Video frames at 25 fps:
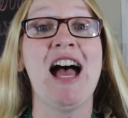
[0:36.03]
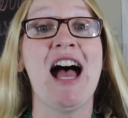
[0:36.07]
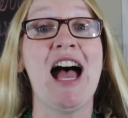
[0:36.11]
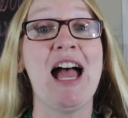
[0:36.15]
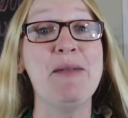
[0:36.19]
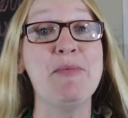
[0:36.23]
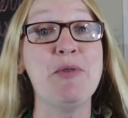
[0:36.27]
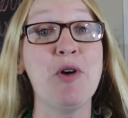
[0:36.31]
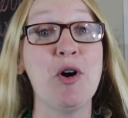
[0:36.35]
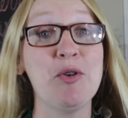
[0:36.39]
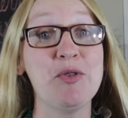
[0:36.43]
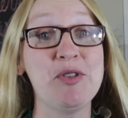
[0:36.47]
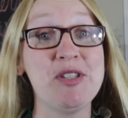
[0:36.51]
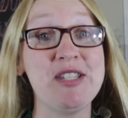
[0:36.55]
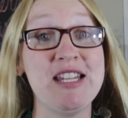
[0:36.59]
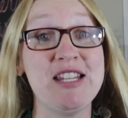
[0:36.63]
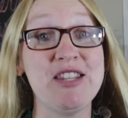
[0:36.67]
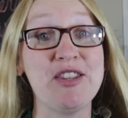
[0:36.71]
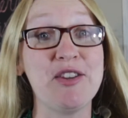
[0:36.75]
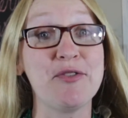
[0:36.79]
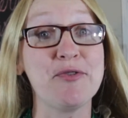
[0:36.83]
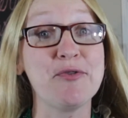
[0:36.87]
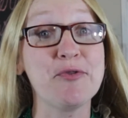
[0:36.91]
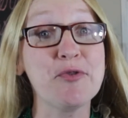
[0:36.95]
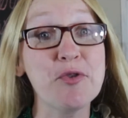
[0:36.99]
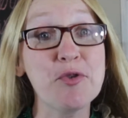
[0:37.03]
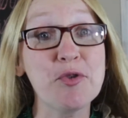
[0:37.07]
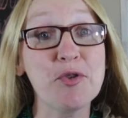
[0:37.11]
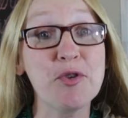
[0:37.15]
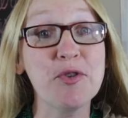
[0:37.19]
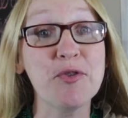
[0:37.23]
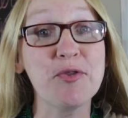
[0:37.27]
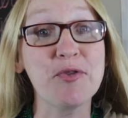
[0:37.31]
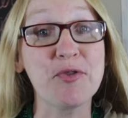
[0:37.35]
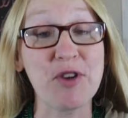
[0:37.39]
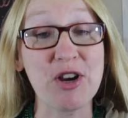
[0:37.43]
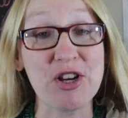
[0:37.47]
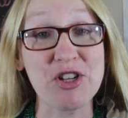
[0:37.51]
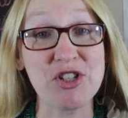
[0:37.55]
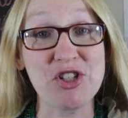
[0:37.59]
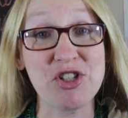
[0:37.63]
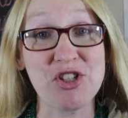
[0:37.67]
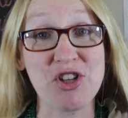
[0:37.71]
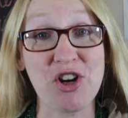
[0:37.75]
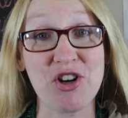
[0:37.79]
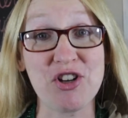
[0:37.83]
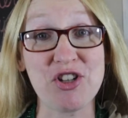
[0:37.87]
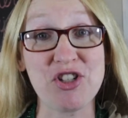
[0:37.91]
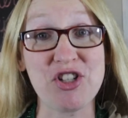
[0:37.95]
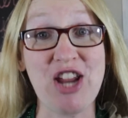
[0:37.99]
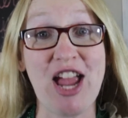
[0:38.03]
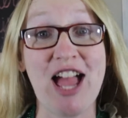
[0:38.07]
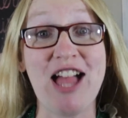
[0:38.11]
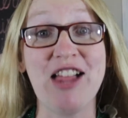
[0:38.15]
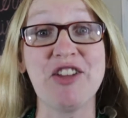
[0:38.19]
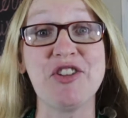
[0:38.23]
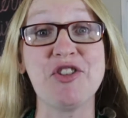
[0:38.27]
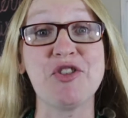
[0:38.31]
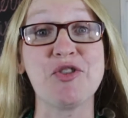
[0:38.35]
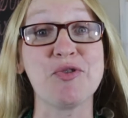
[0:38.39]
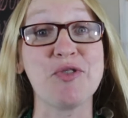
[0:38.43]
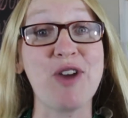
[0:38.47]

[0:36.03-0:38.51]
I'm hosting the Frugal Fresh Start Challenge